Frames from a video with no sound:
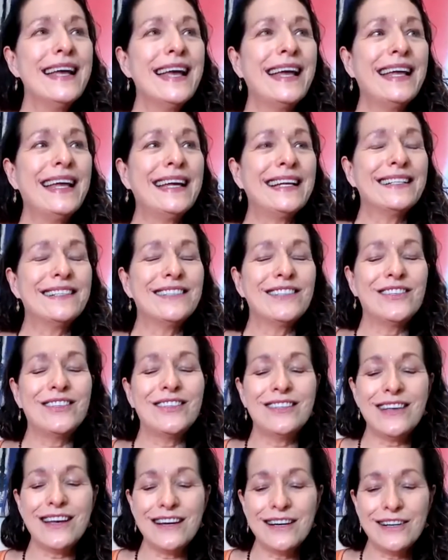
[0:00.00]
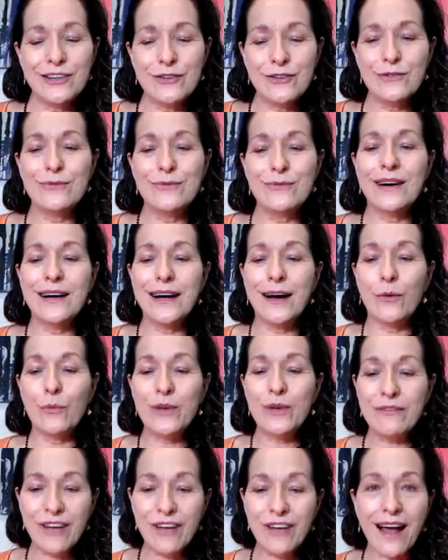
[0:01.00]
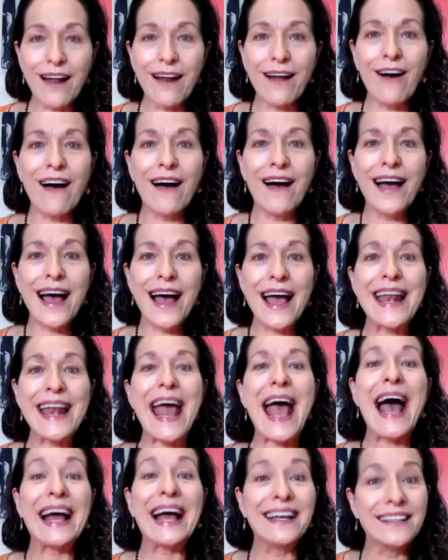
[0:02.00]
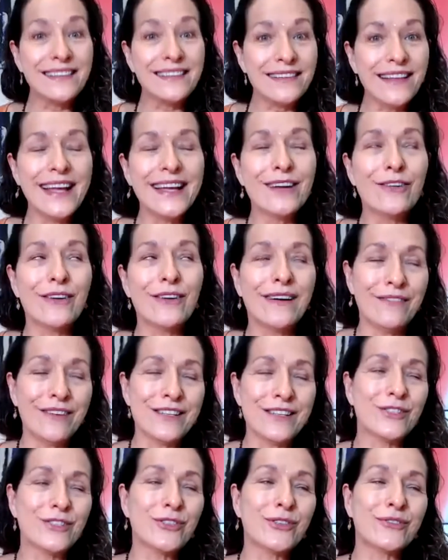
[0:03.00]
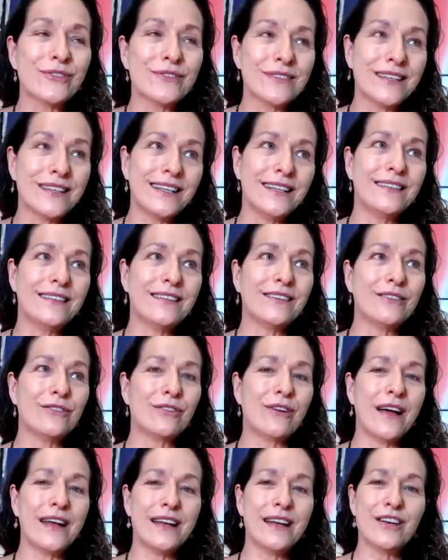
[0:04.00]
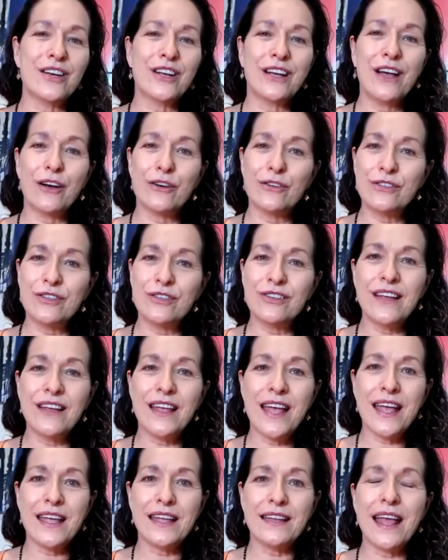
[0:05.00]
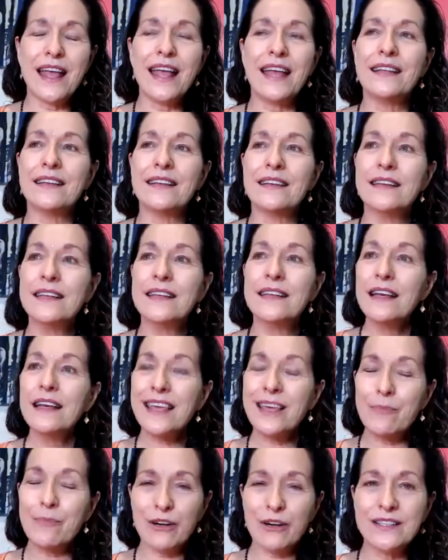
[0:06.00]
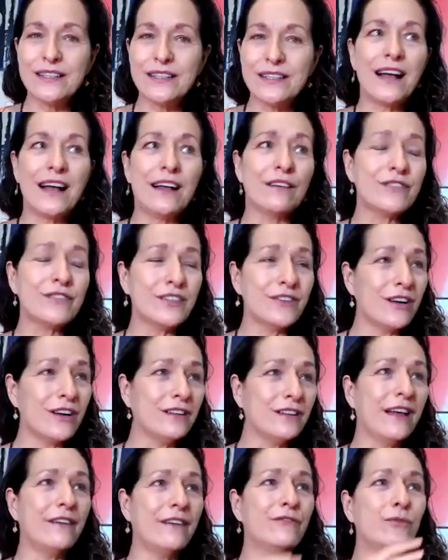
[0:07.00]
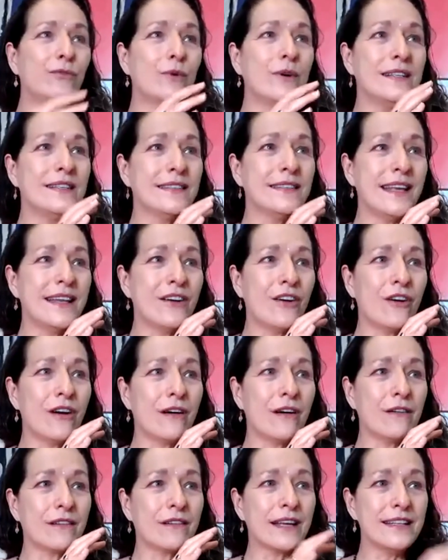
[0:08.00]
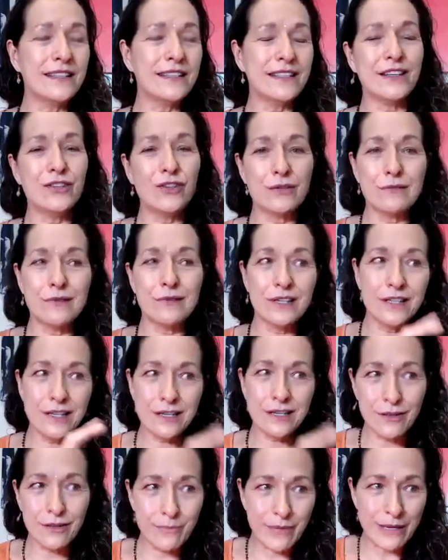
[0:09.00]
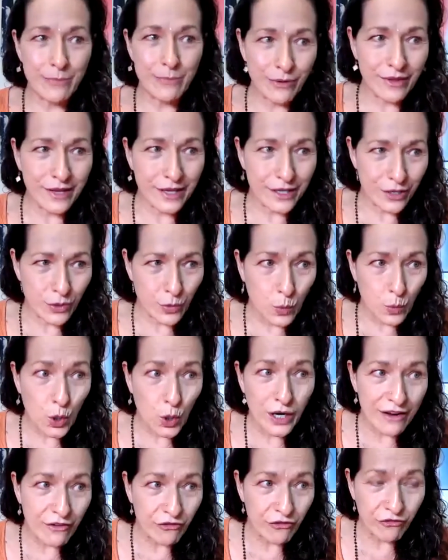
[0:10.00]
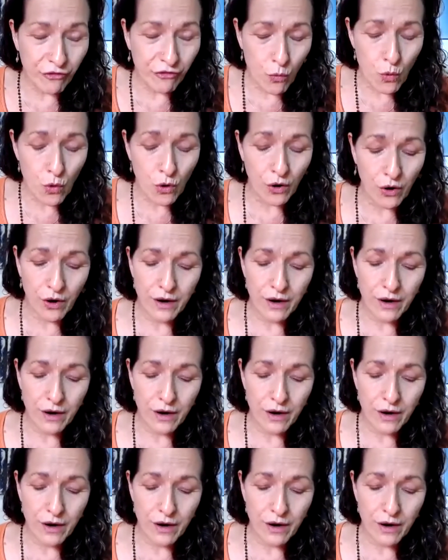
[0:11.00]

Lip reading: And so we've got an added layer of uncertainty to try to negotiate and keep ourselves and our loved ones and our constituent, you know, the people that you're working for,